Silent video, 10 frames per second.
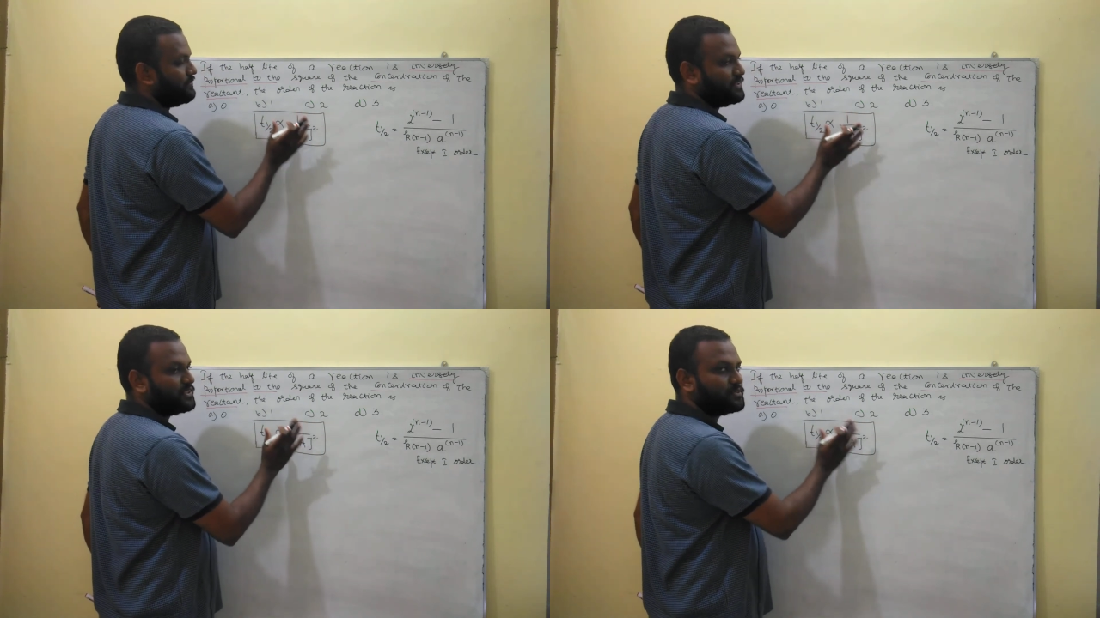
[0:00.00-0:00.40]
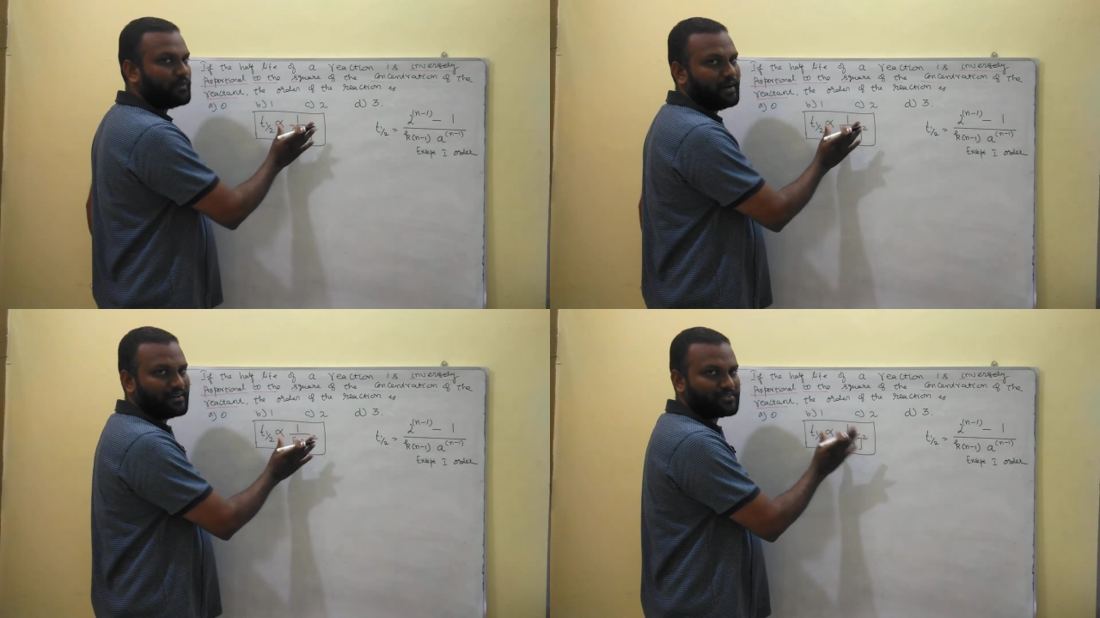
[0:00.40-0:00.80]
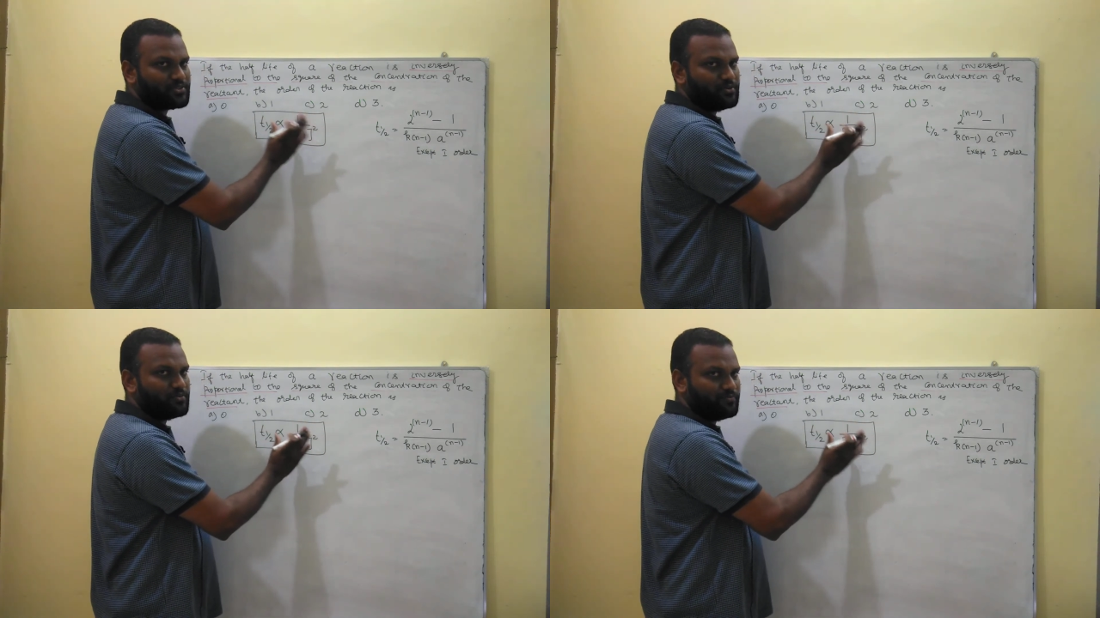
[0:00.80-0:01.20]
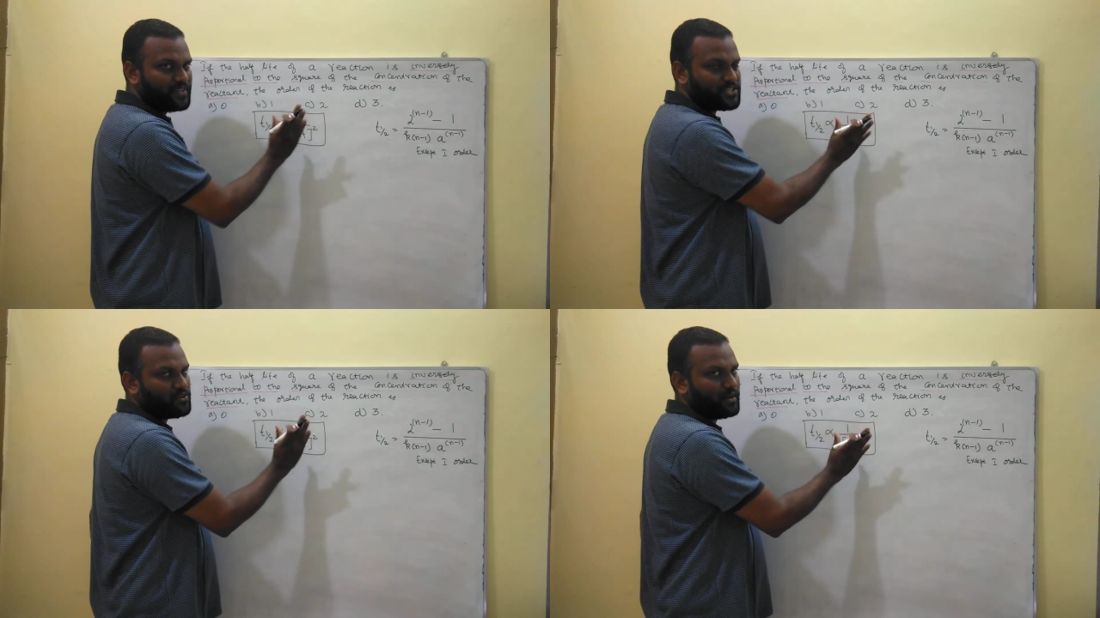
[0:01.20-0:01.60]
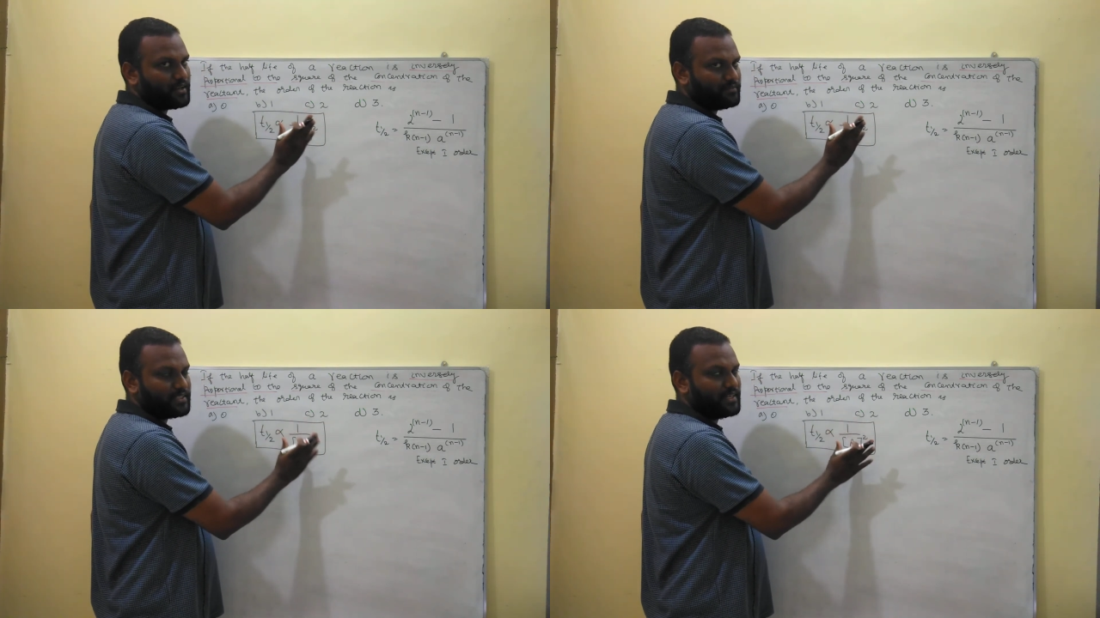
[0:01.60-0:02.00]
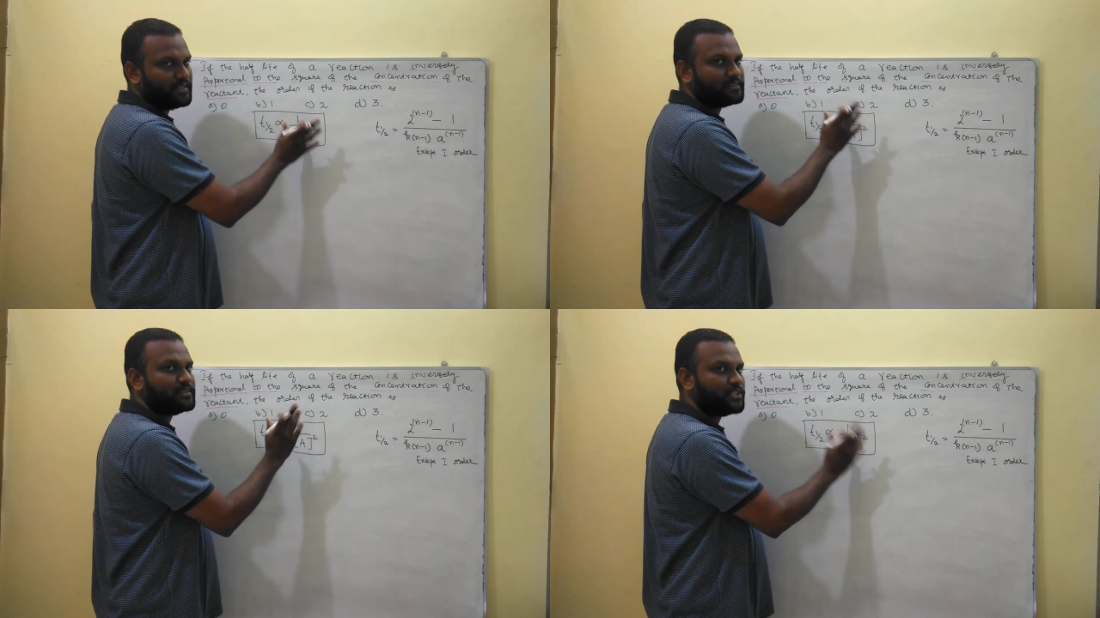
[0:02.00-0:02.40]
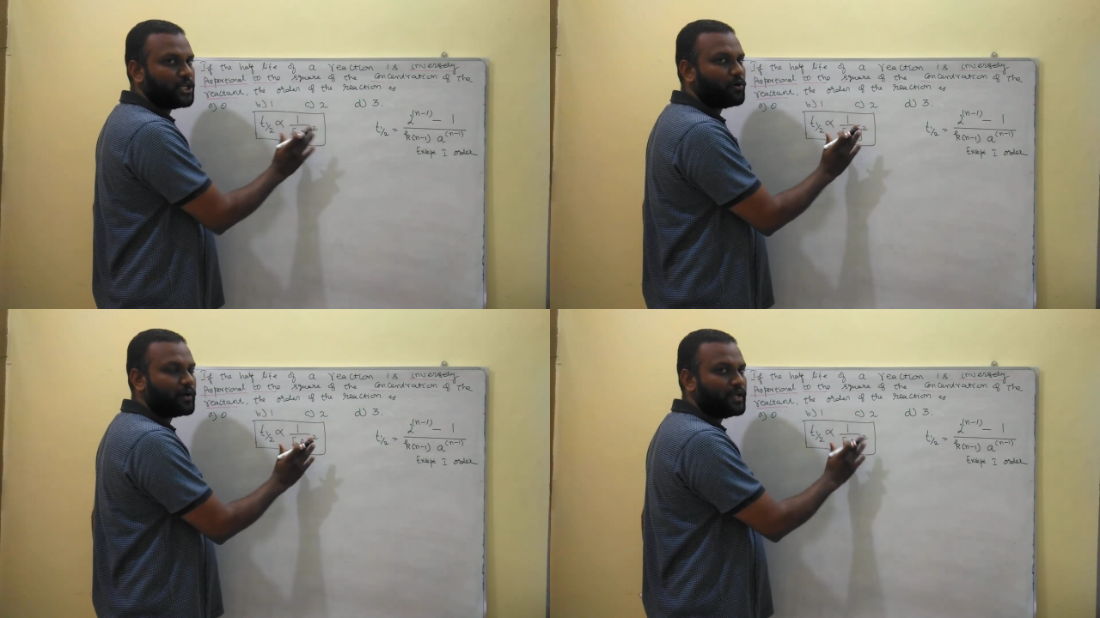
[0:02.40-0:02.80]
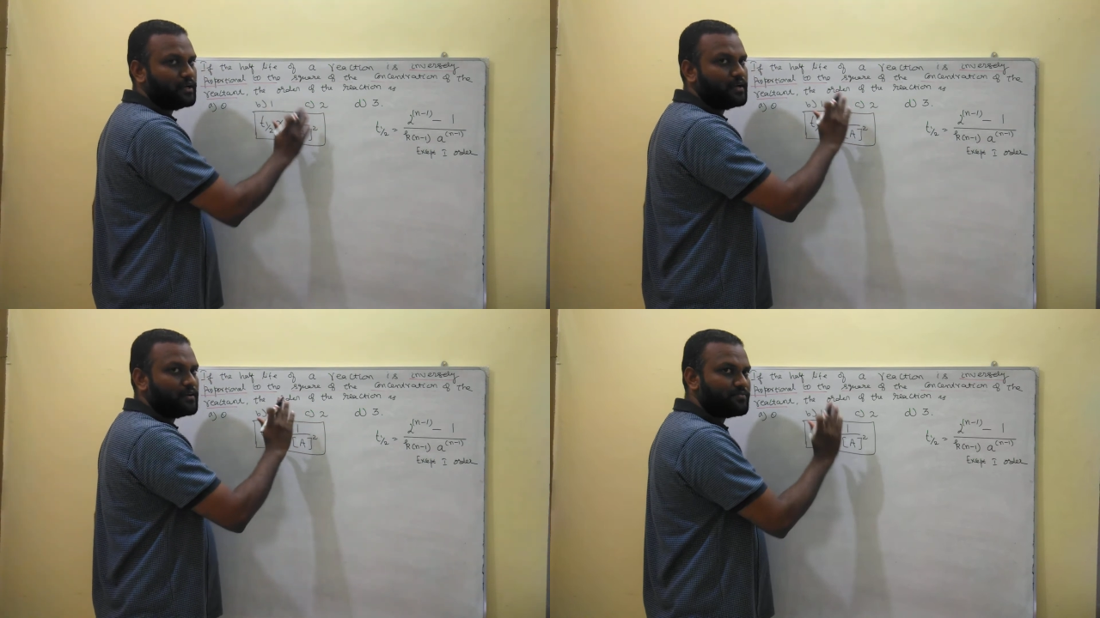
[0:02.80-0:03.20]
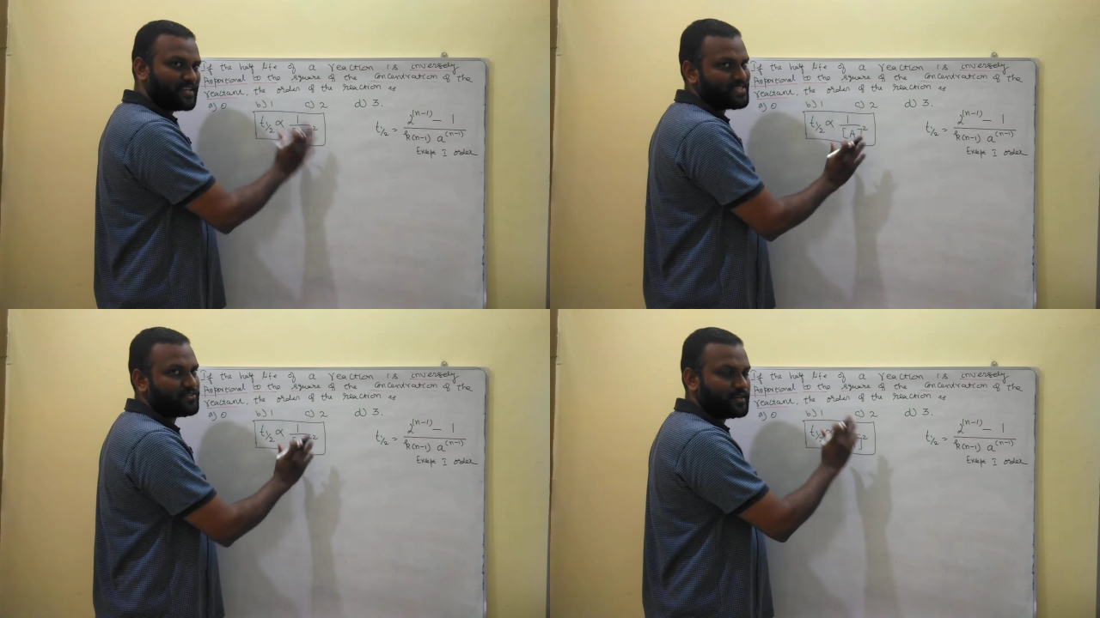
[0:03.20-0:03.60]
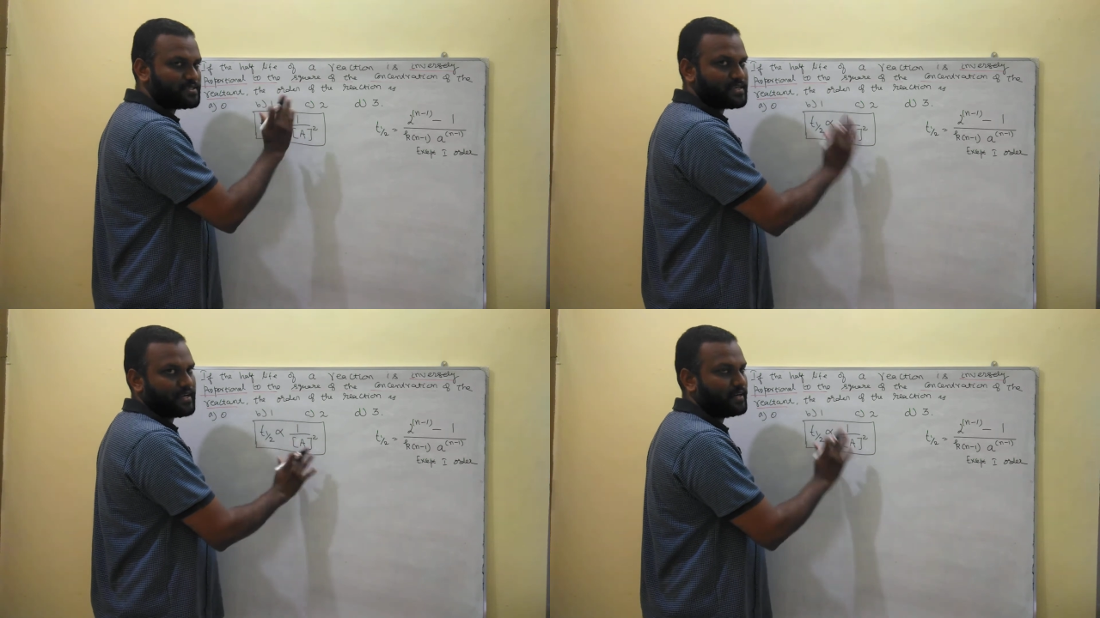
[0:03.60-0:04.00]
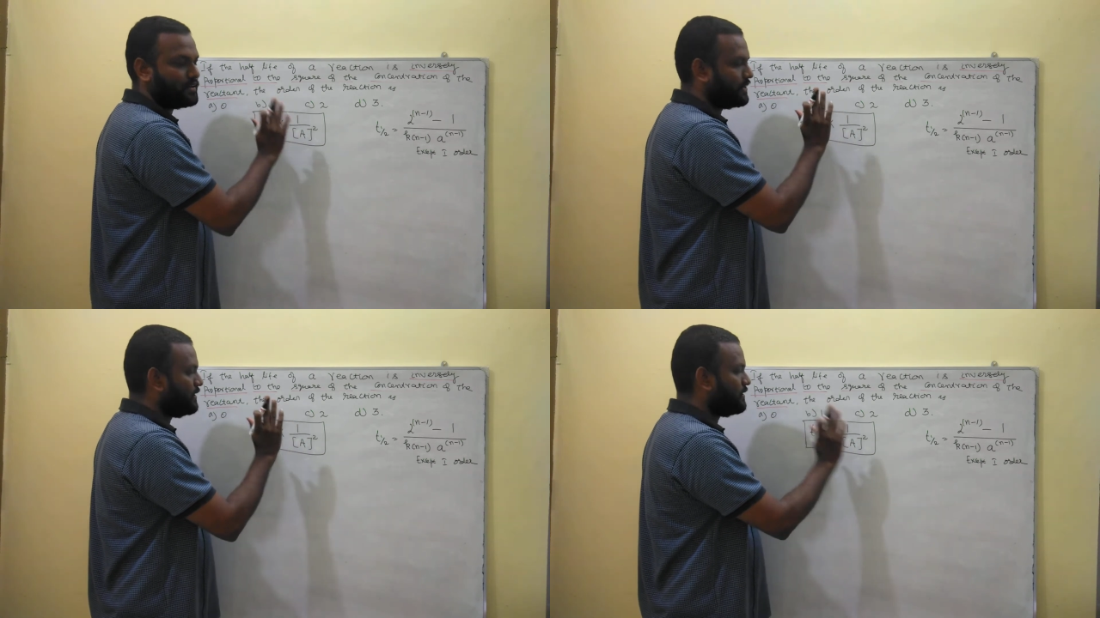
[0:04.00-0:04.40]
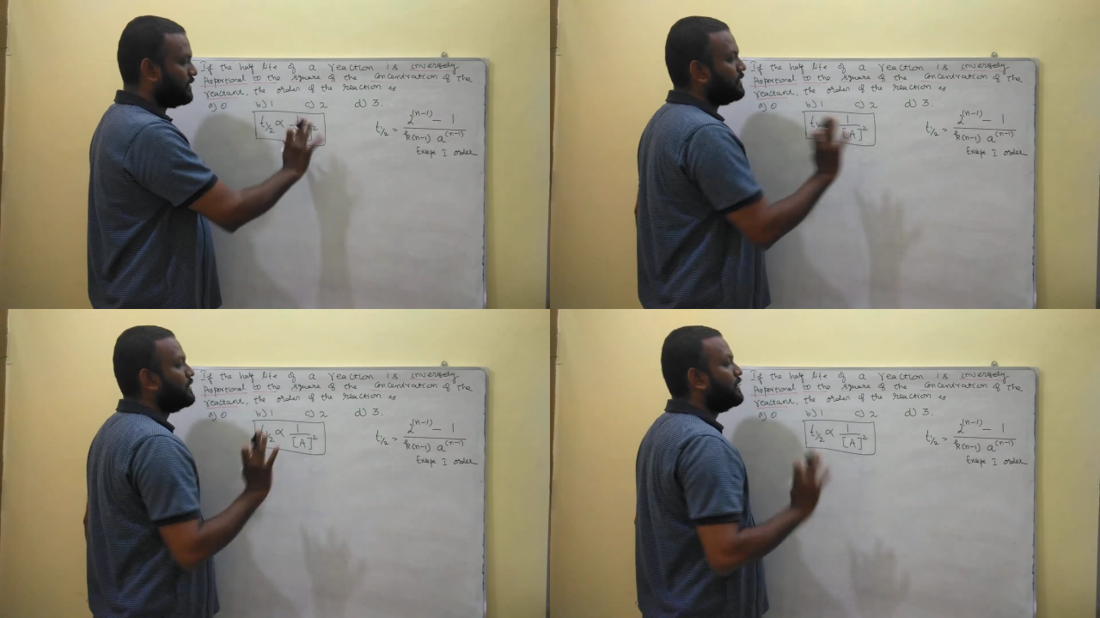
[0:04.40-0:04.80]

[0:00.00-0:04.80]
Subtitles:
which belongs to which order, whether it is a 0 order, first order, second order or